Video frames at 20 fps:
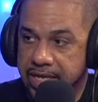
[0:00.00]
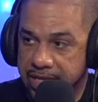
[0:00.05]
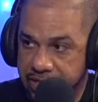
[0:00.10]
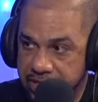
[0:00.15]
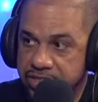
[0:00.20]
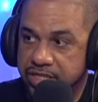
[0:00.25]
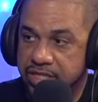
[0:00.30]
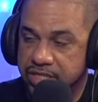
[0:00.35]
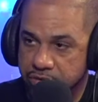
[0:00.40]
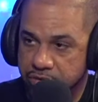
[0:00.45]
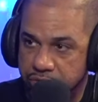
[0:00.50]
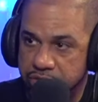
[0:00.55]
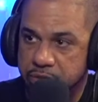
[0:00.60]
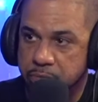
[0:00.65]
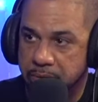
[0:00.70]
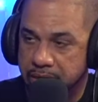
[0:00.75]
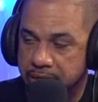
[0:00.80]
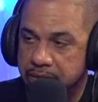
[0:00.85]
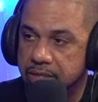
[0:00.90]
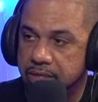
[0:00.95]
he's
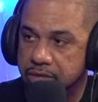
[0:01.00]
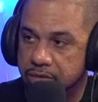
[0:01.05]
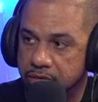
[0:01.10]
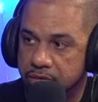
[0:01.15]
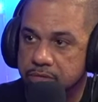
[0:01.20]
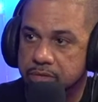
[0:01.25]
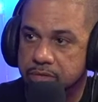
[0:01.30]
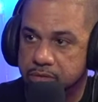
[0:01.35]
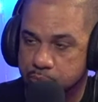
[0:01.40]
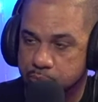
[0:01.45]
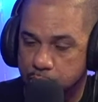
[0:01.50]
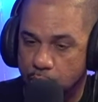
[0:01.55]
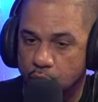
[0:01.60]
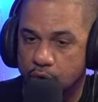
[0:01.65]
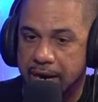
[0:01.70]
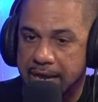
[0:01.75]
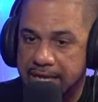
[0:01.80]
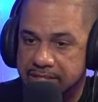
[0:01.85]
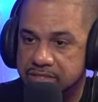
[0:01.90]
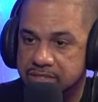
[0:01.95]
disrespecting the
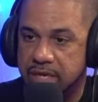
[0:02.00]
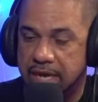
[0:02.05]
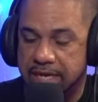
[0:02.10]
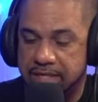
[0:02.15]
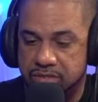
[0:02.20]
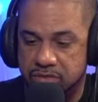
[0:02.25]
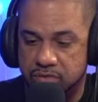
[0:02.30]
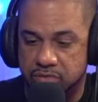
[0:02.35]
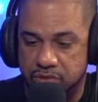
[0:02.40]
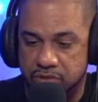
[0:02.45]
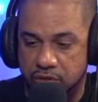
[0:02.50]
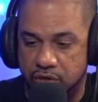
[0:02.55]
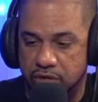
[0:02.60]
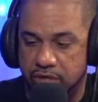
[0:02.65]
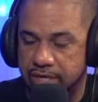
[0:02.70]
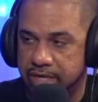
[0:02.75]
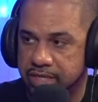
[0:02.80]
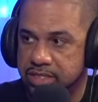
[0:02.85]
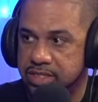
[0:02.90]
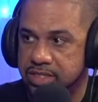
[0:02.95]
sport at, at to a
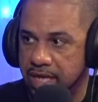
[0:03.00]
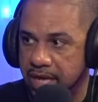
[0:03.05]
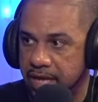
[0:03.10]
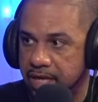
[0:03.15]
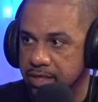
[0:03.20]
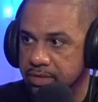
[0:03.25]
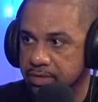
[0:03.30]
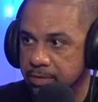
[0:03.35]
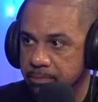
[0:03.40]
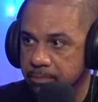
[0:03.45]
certain extent? Why?